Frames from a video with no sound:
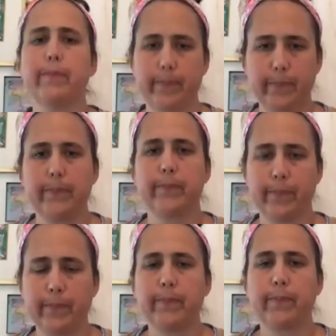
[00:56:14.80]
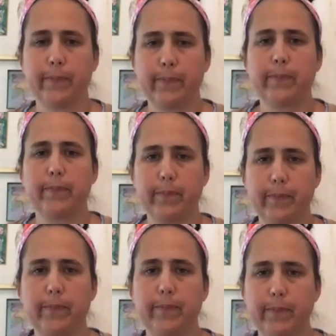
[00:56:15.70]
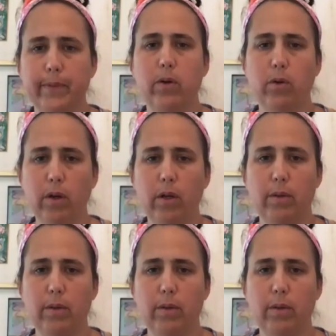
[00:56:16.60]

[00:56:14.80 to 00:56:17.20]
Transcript: But if you need more